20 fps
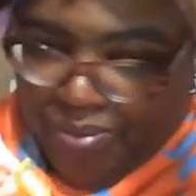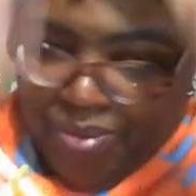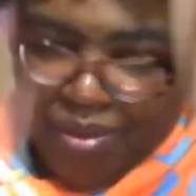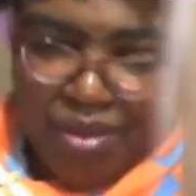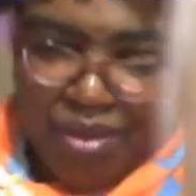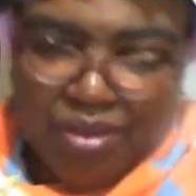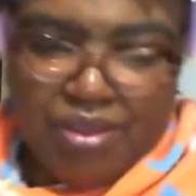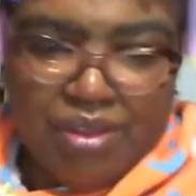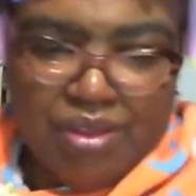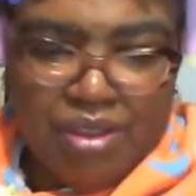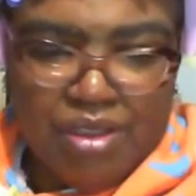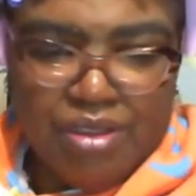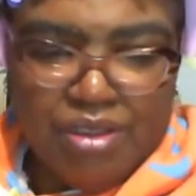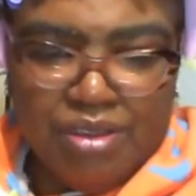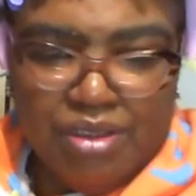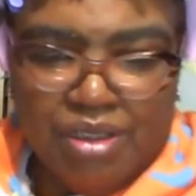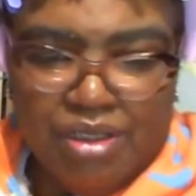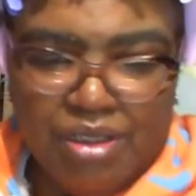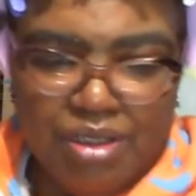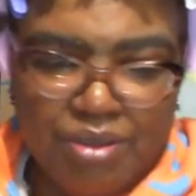And
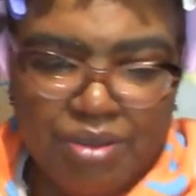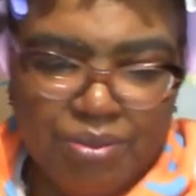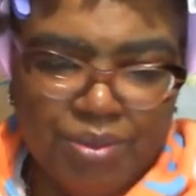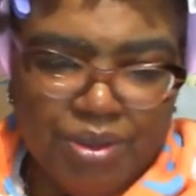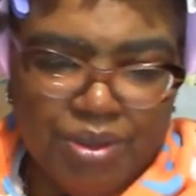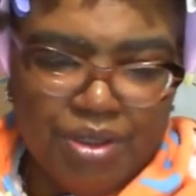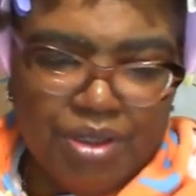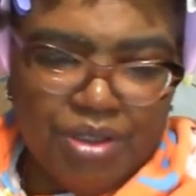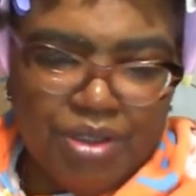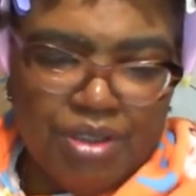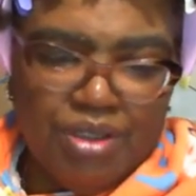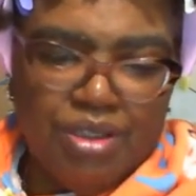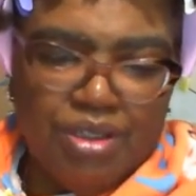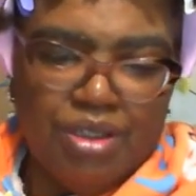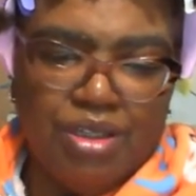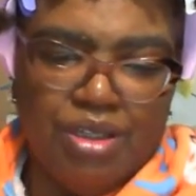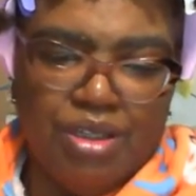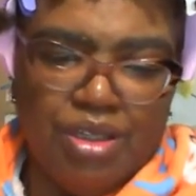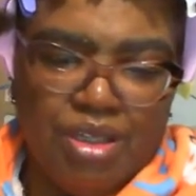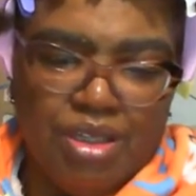then you're going
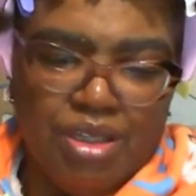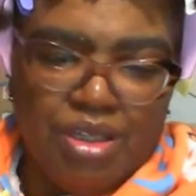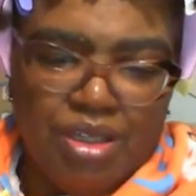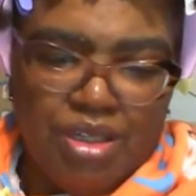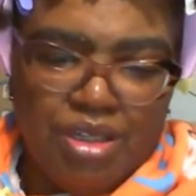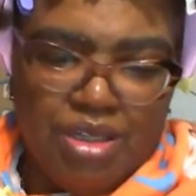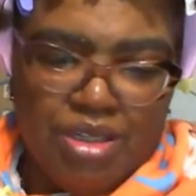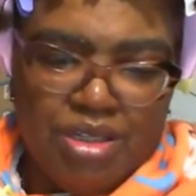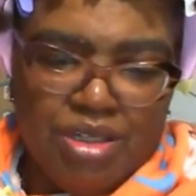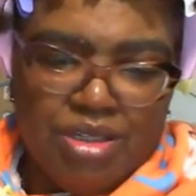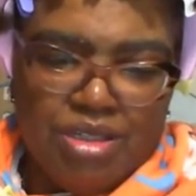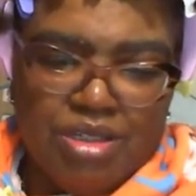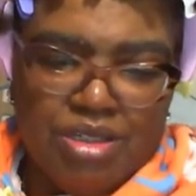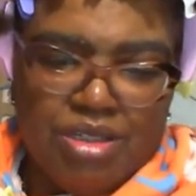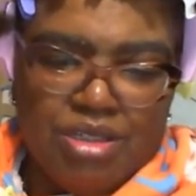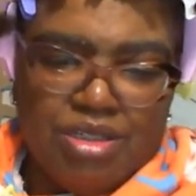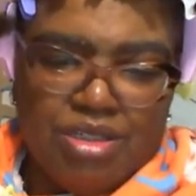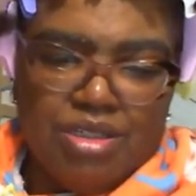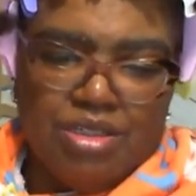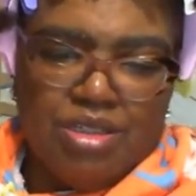
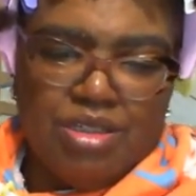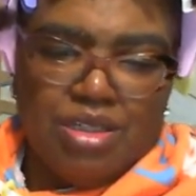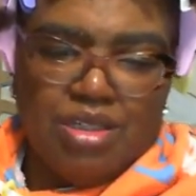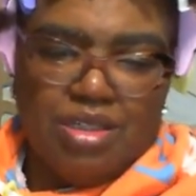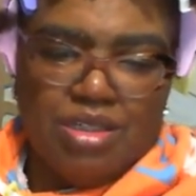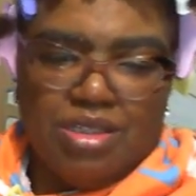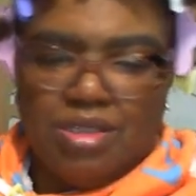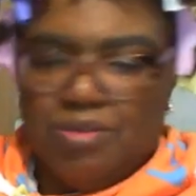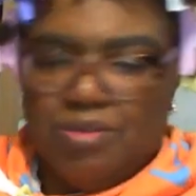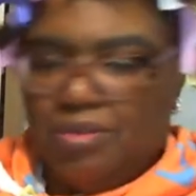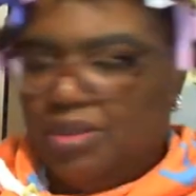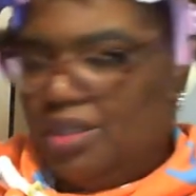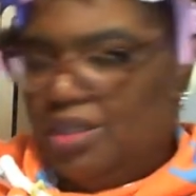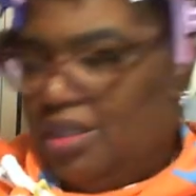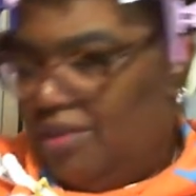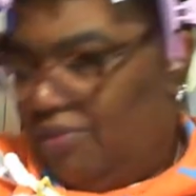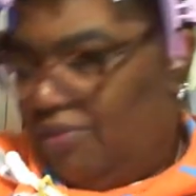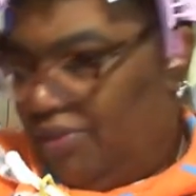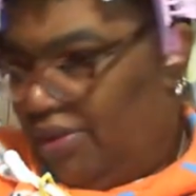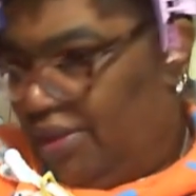to take some
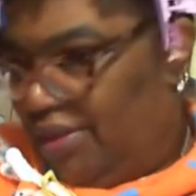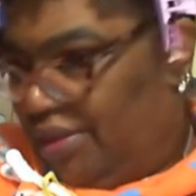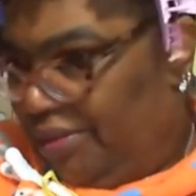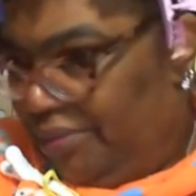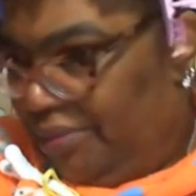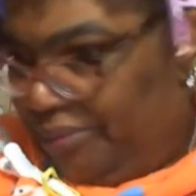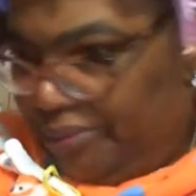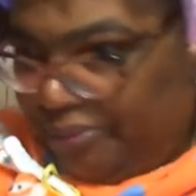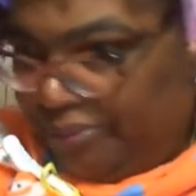leave-in.